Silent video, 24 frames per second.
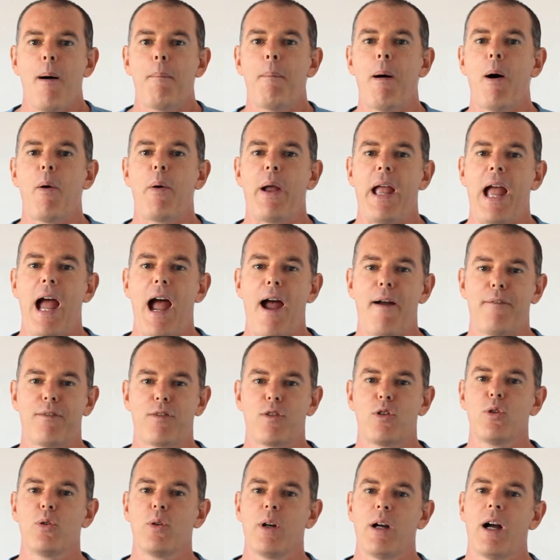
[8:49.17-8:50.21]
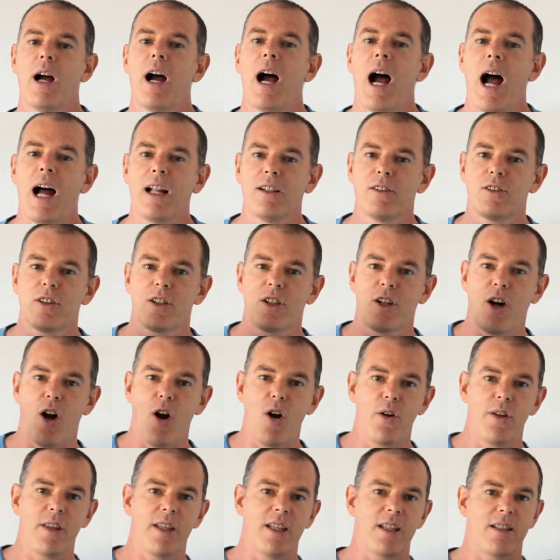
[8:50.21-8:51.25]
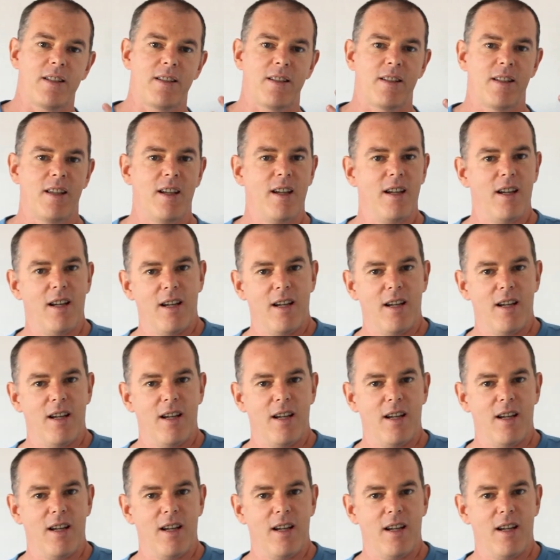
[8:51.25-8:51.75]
but we have to undergo this